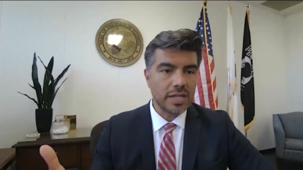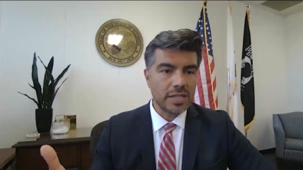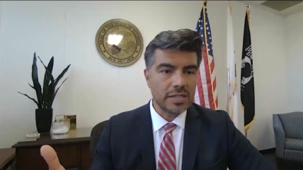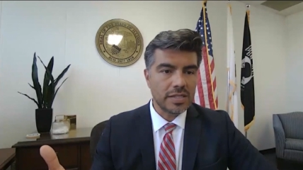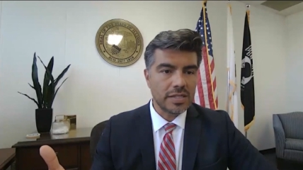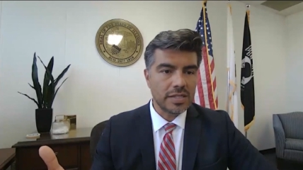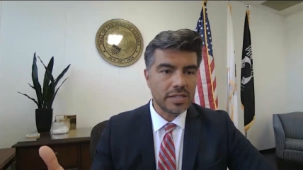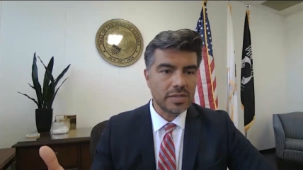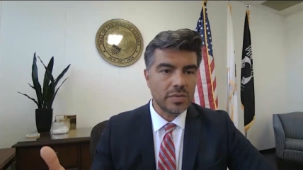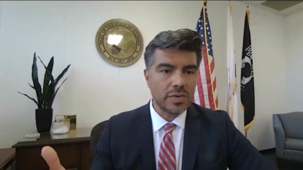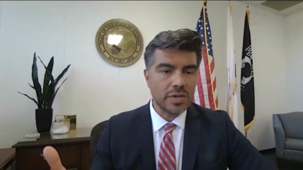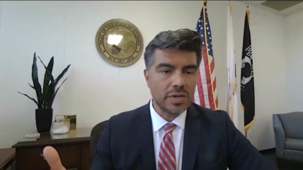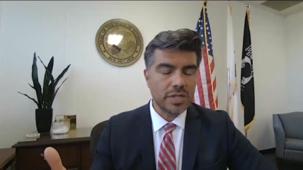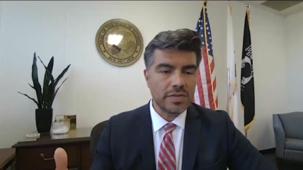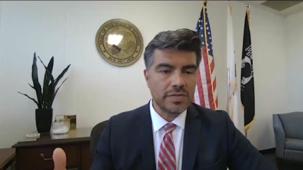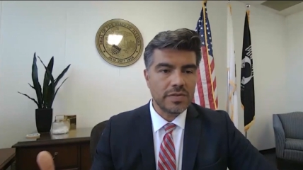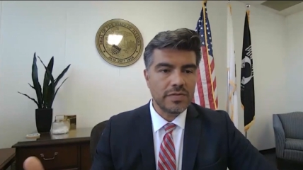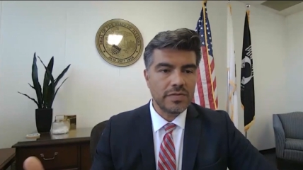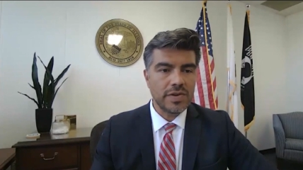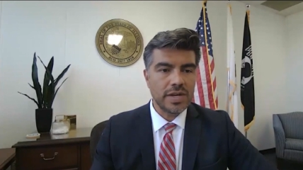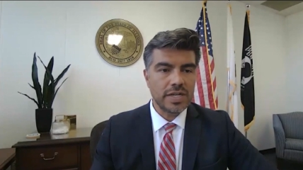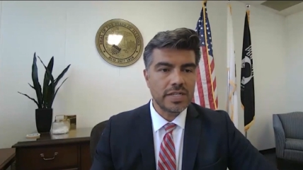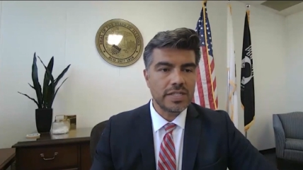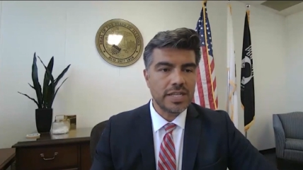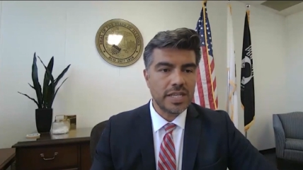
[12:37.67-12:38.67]
Just words of
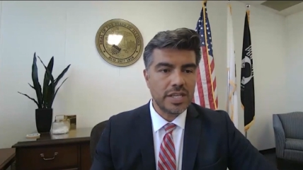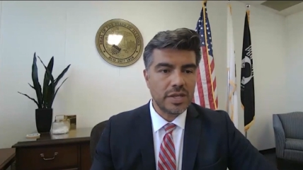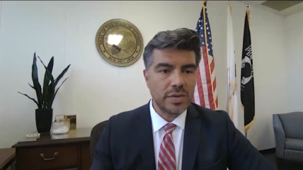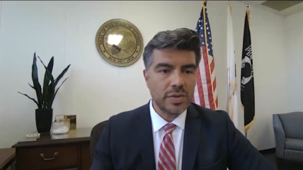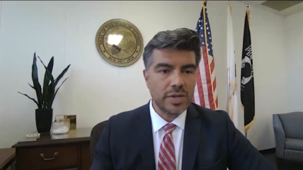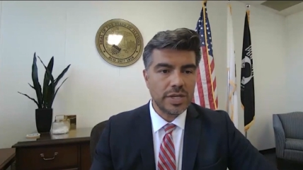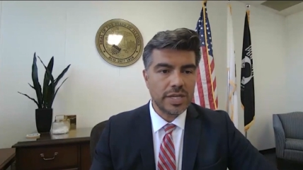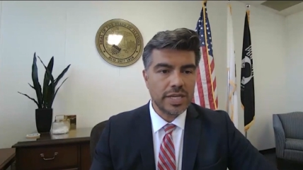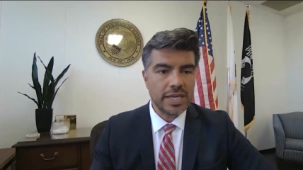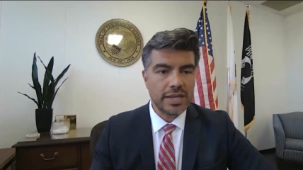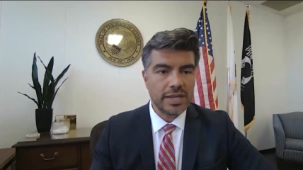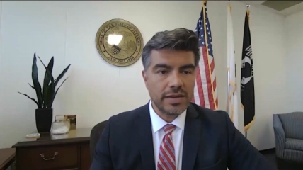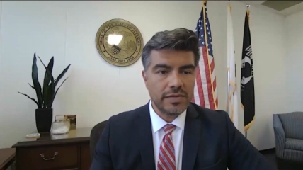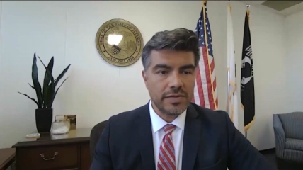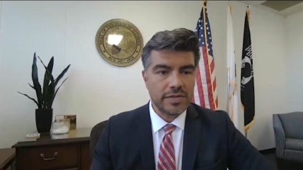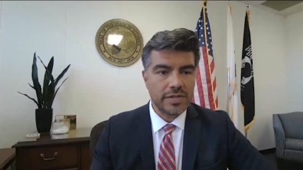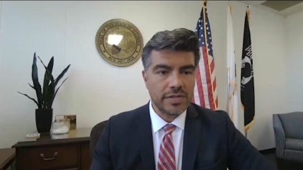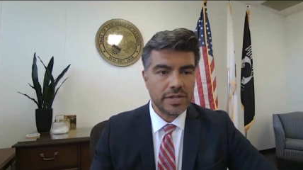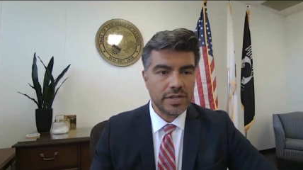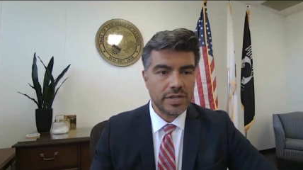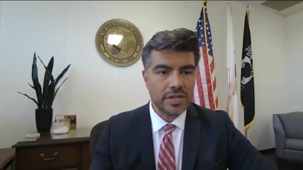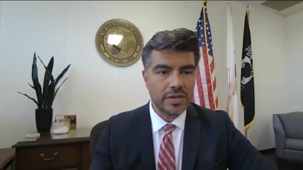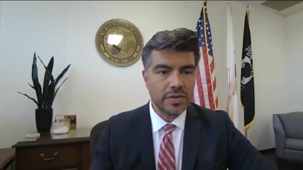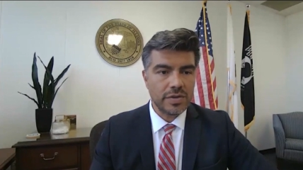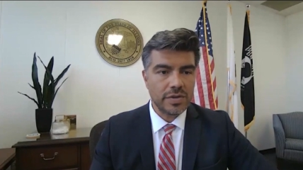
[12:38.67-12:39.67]
advice that you would give to
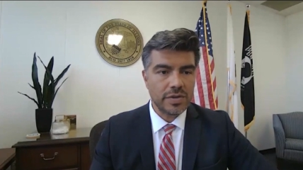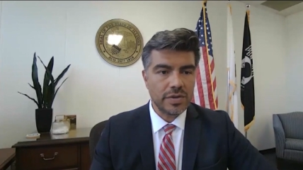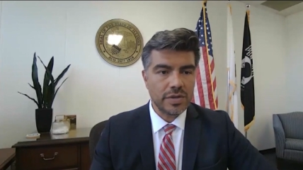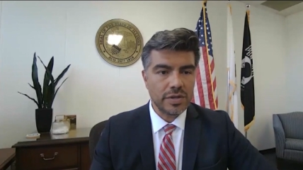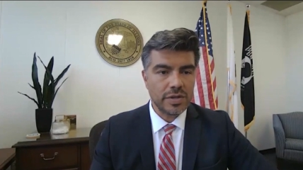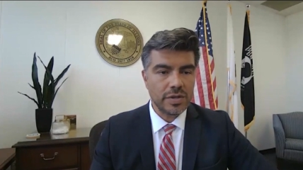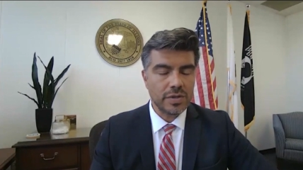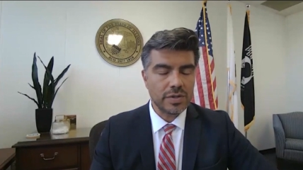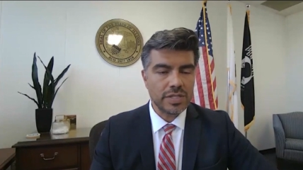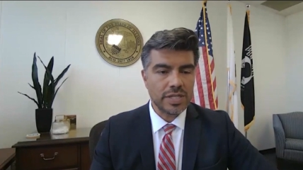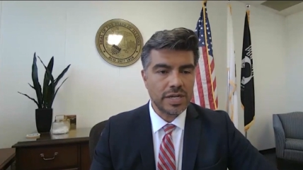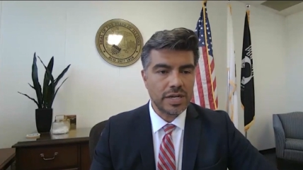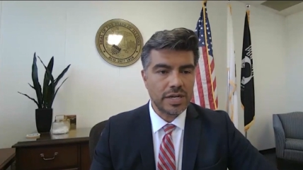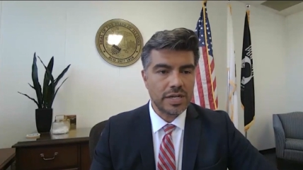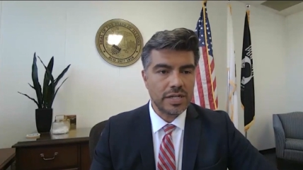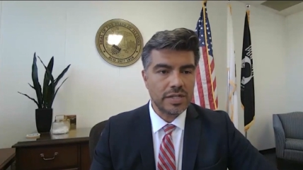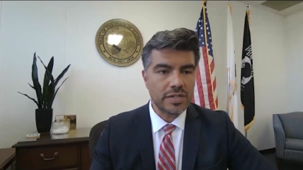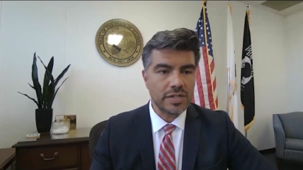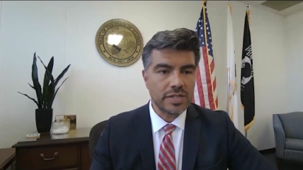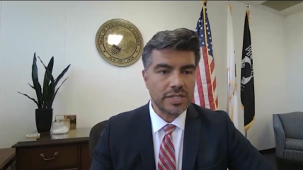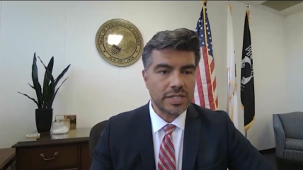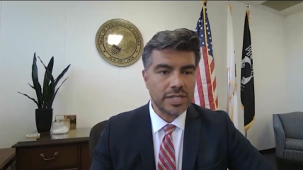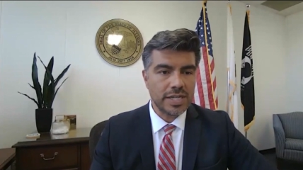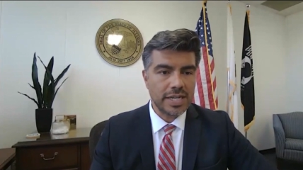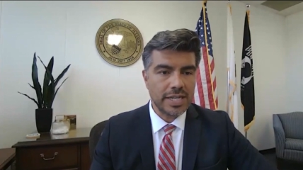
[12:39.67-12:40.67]
youth or those that are
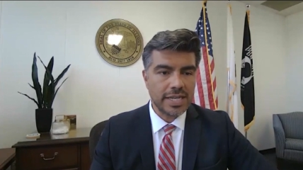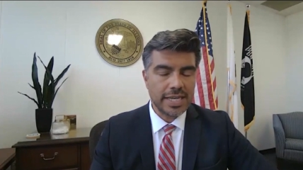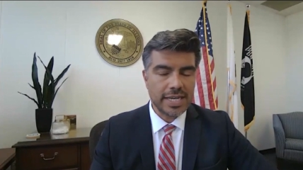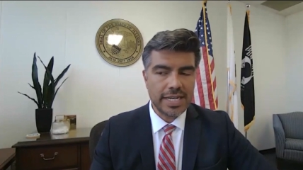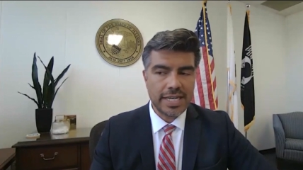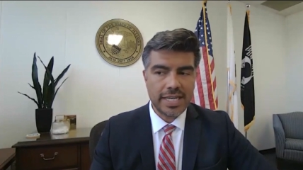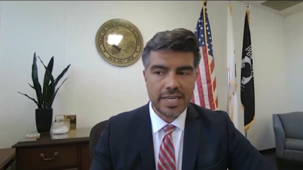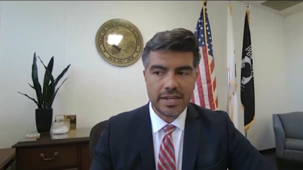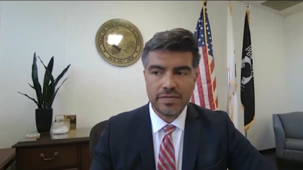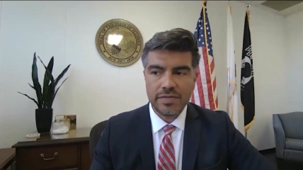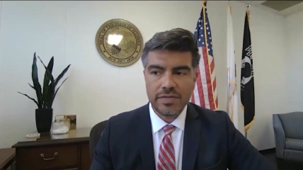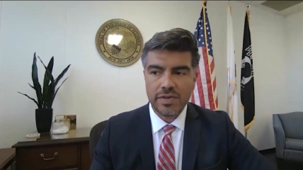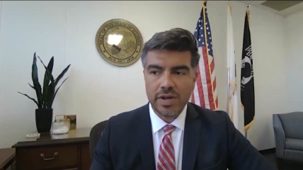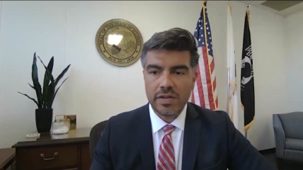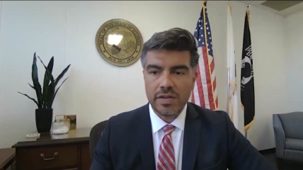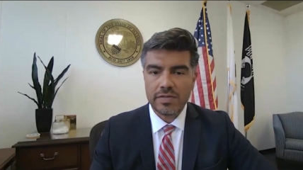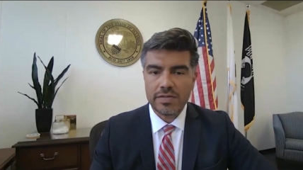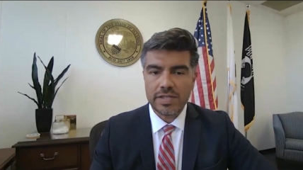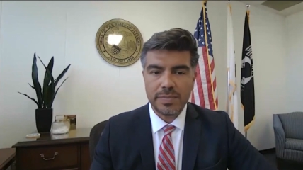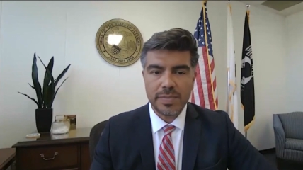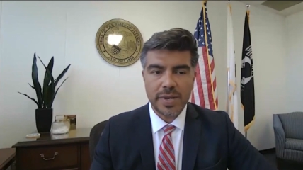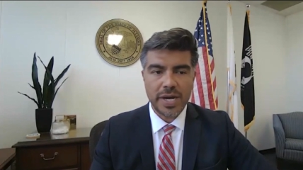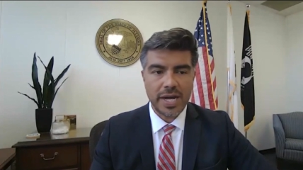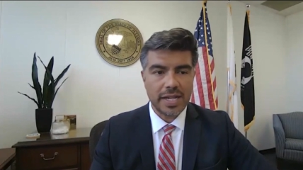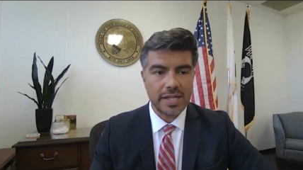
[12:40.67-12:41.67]
interested in getting involved
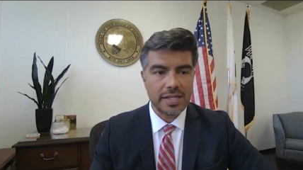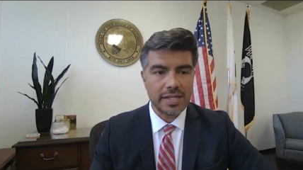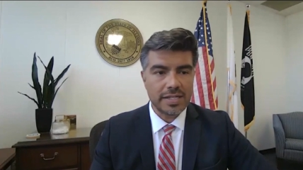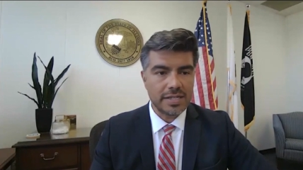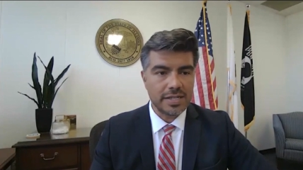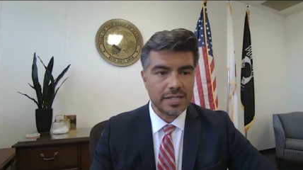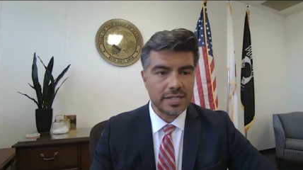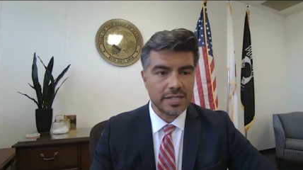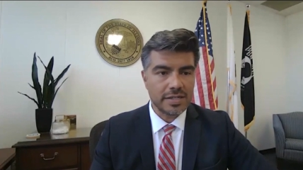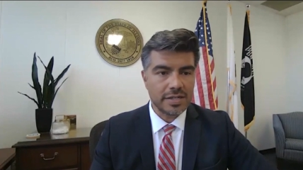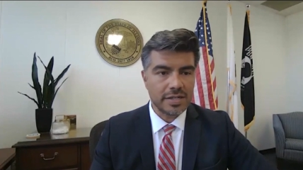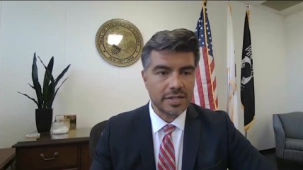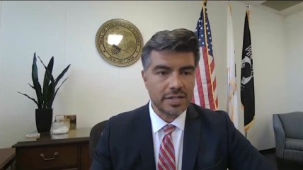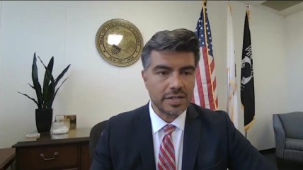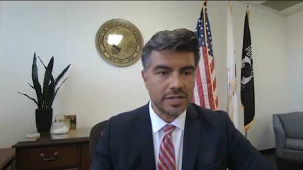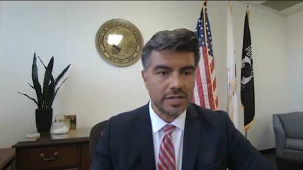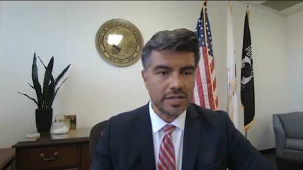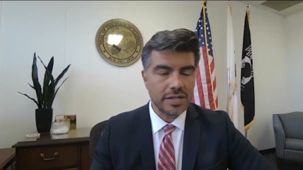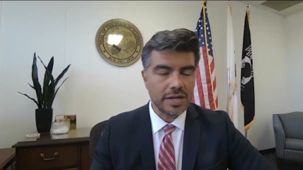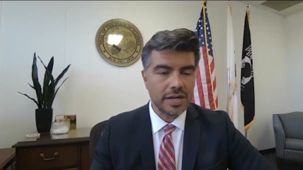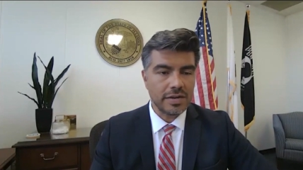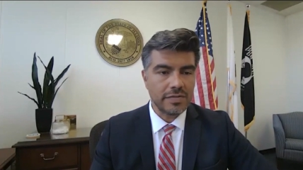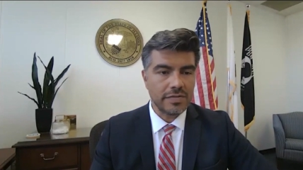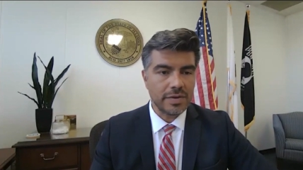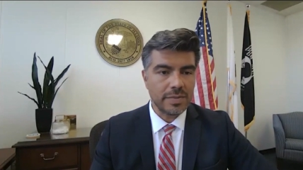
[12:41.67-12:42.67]
in politics or
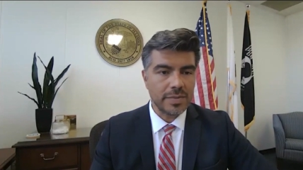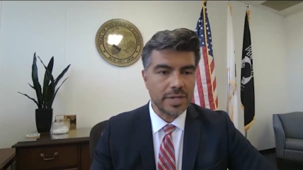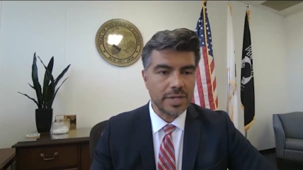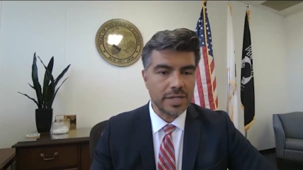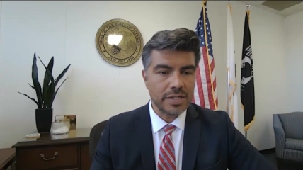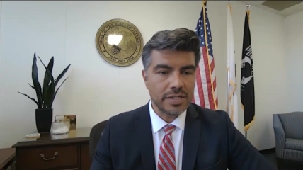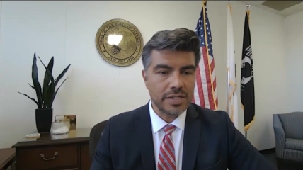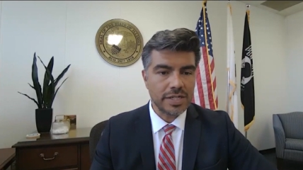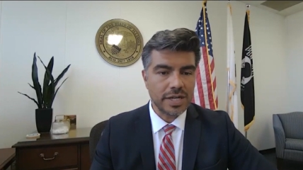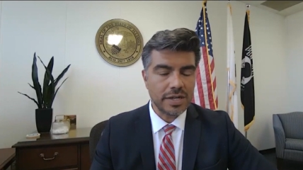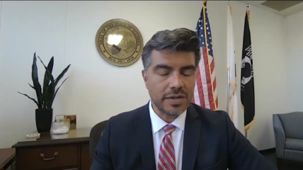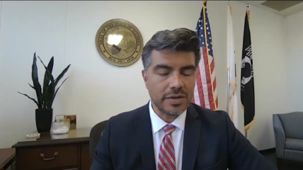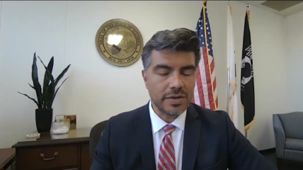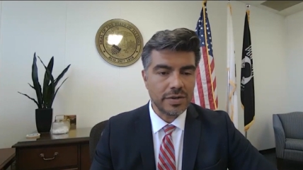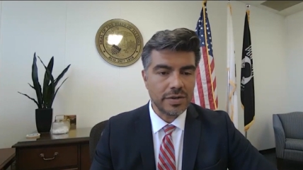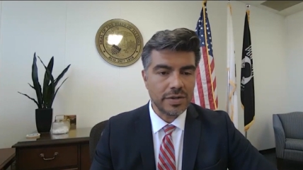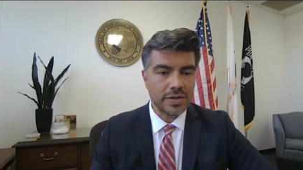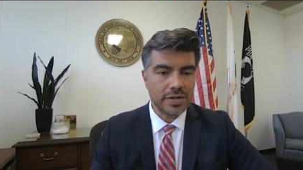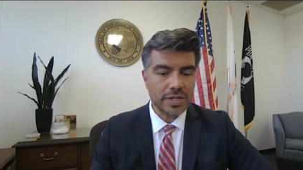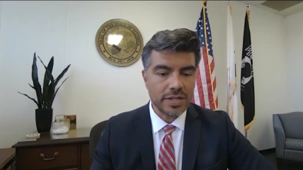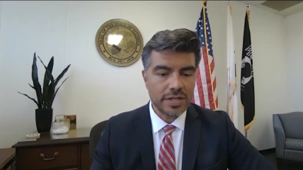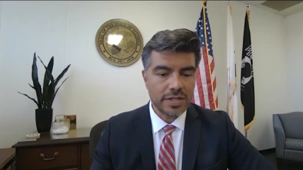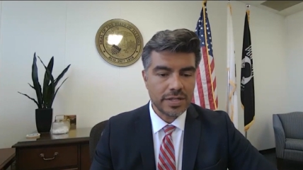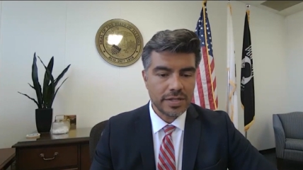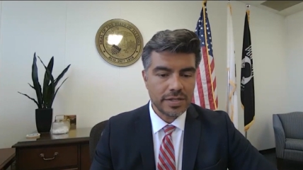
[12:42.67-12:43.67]
government in
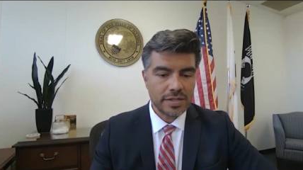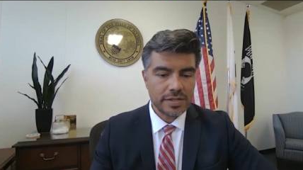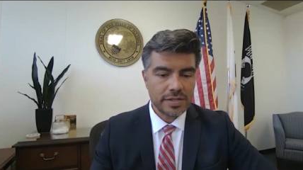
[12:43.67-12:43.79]
general.